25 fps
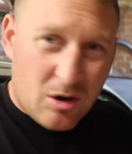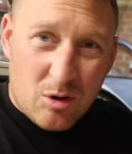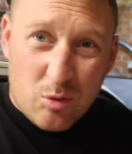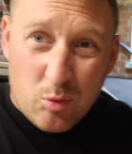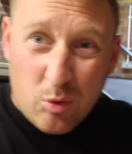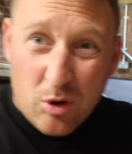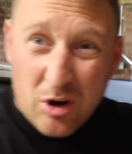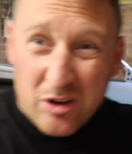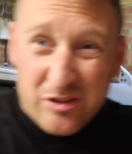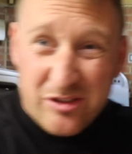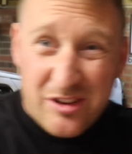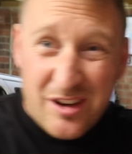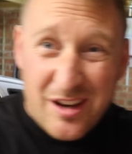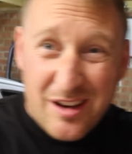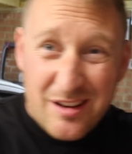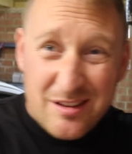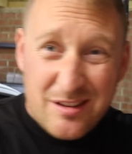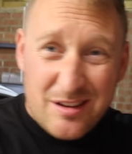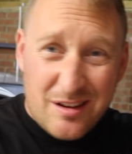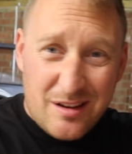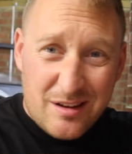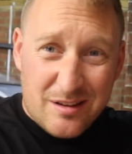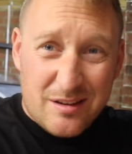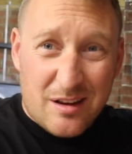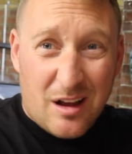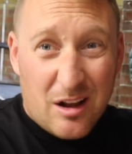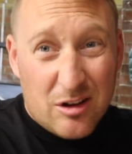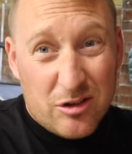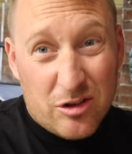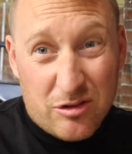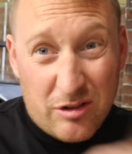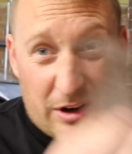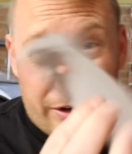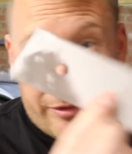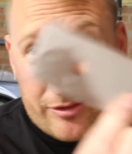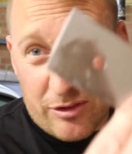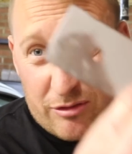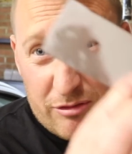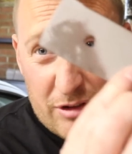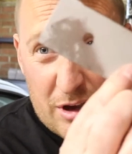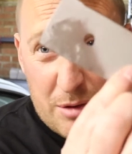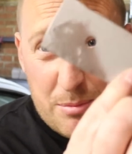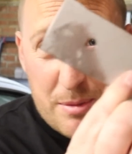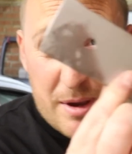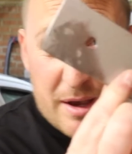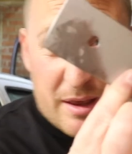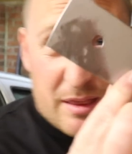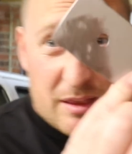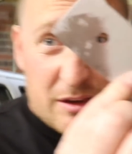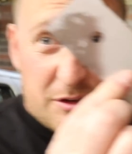Worst case is I'll just have to
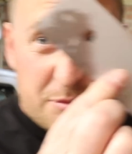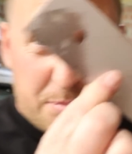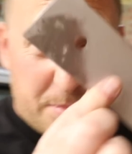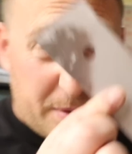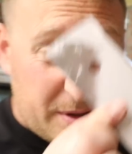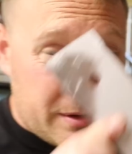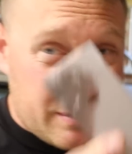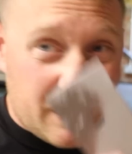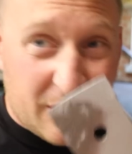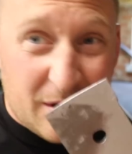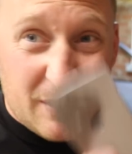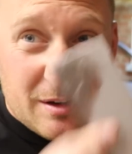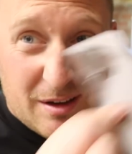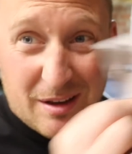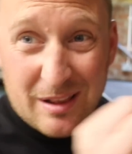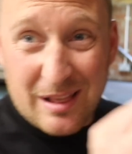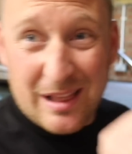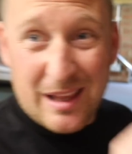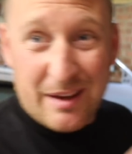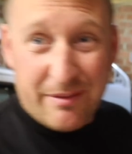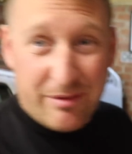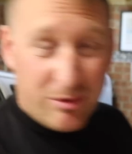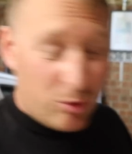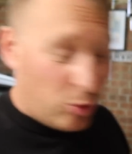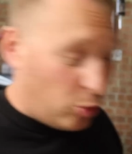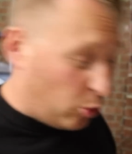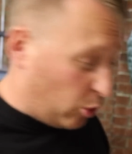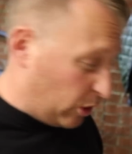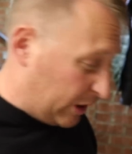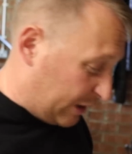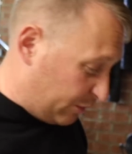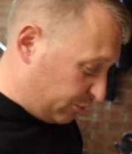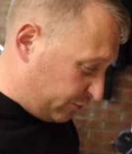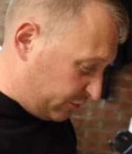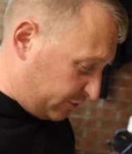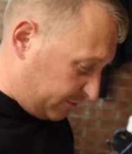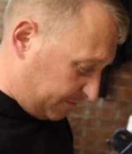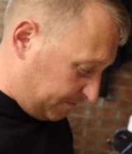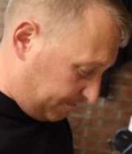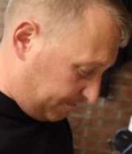remake this bit and leave the hole out.